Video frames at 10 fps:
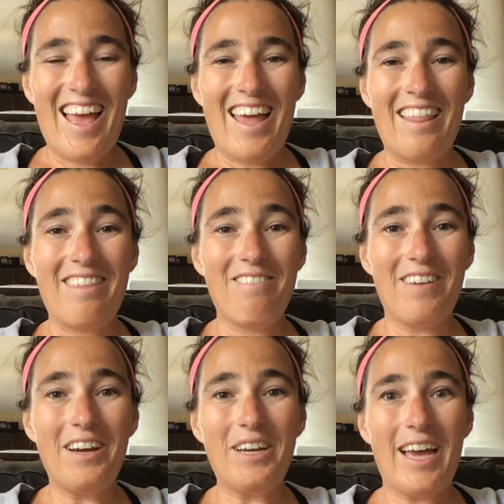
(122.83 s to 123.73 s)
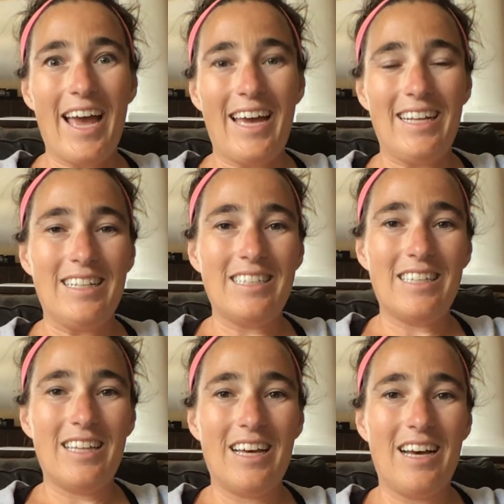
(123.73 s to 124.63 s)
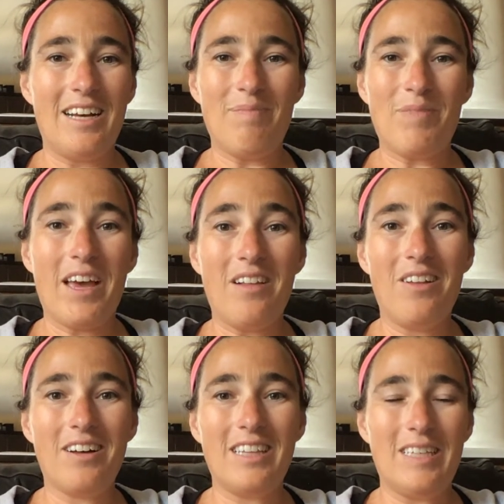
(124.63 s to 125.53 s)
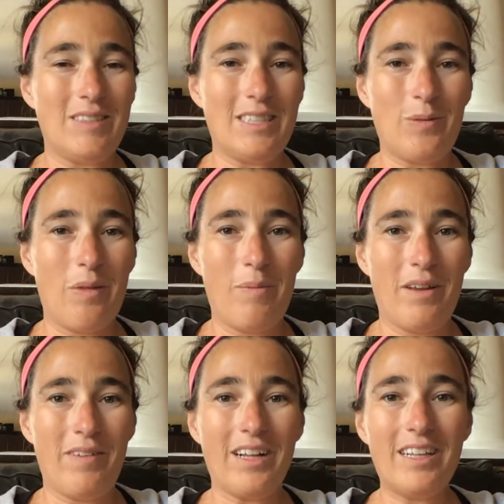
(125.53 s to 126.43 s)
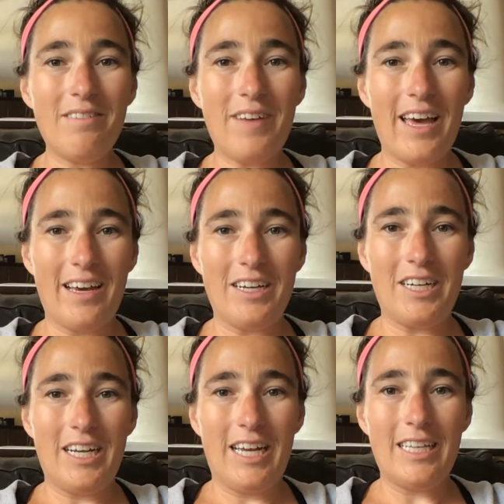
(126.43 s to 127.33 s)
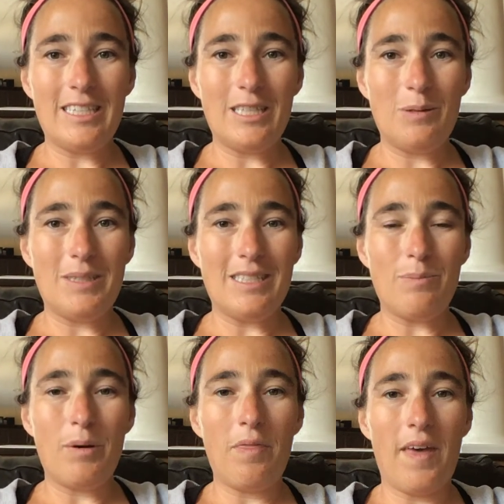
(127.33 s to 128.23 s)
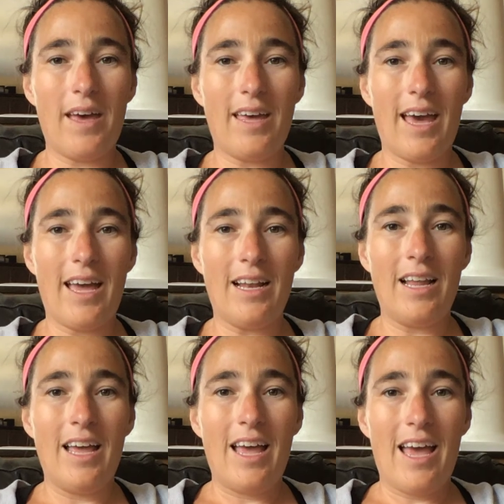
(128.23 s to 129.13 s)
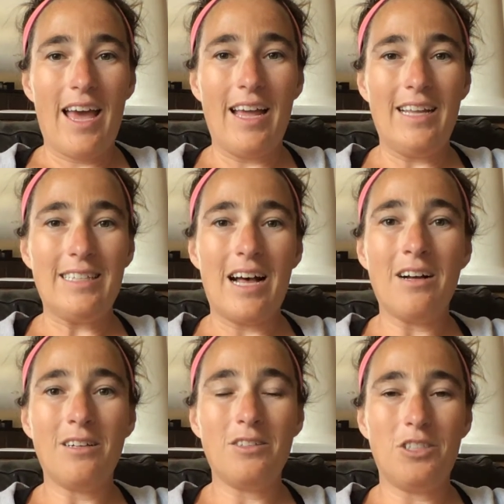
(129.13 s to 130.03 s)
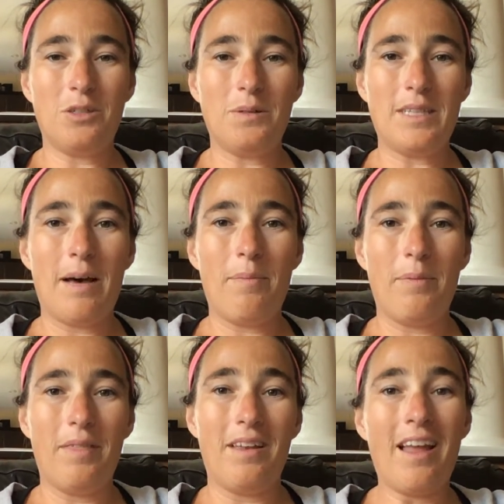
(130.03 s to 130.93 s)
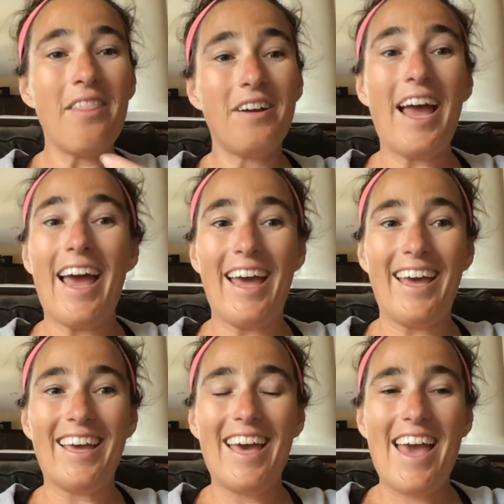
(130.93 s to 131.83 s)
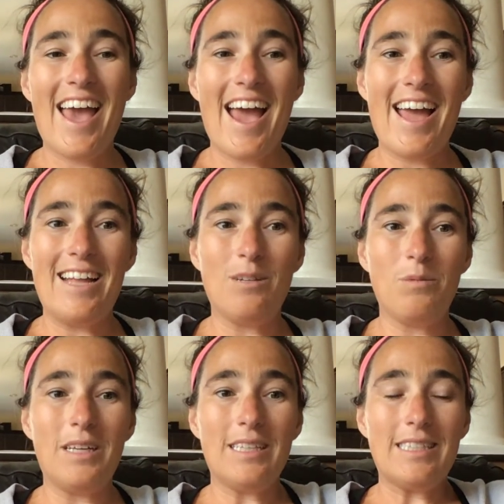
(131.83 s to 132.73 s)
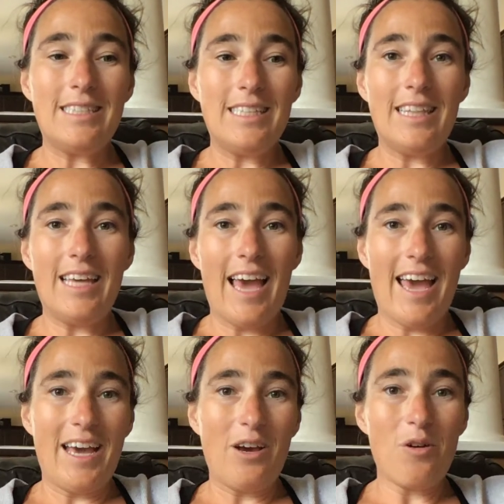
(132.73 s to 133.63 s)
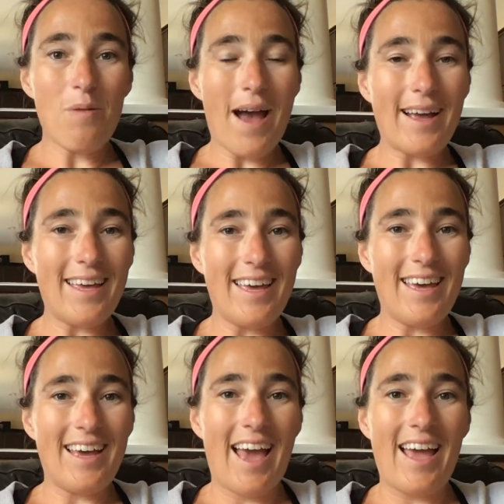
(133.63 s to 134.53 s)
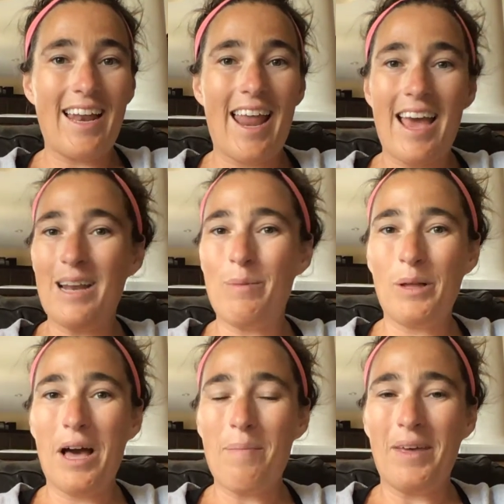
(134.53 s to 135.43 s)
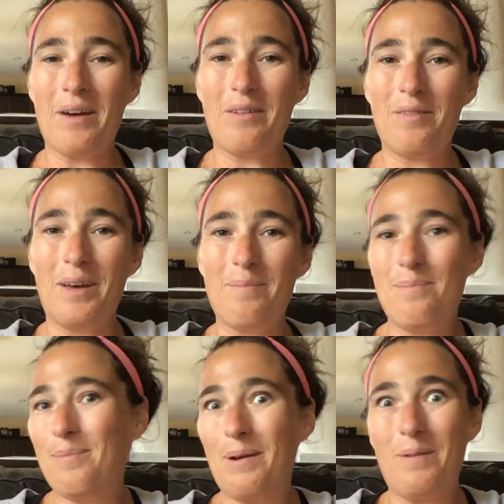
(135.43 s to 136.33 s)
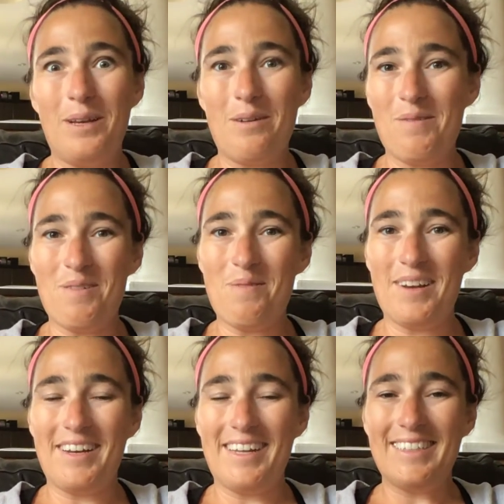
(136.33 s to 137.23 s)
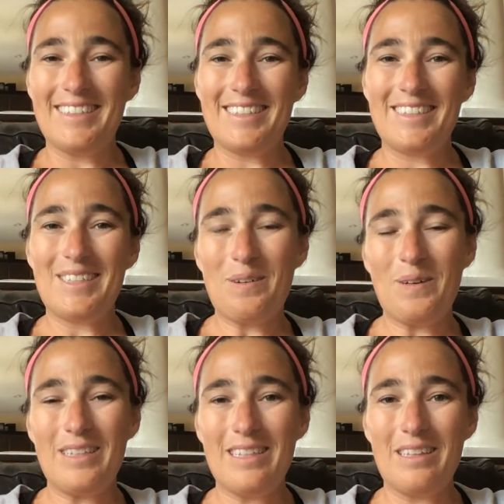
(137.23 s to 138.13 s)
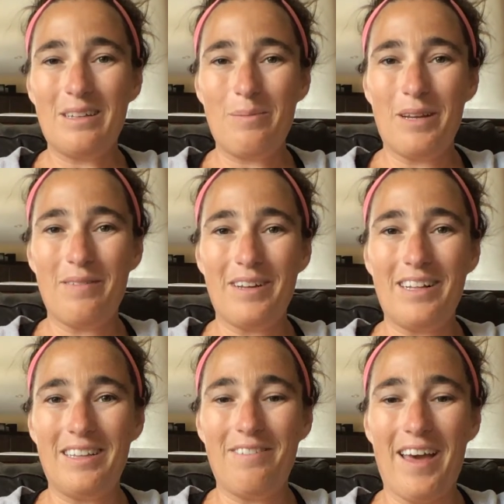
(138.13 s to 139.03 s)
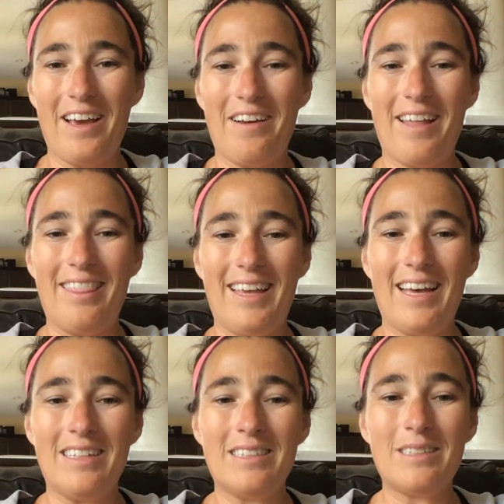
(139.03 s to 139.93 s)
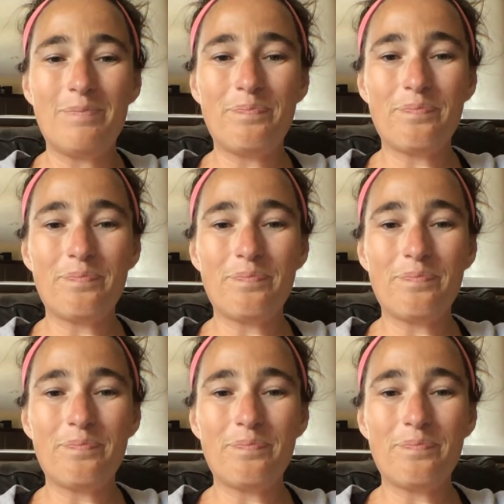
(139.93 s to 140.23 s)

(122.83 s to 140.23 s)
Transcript: And at the very end, um, Kellogg leaves us with a bit of a cliffhanger. It's Lewis's birthday again, and his uncle shows up with another egg, and we can see the egg cracking and an animal coming out of it, but we don't know what it is. So it's a little bit of a cliffhanger at the end.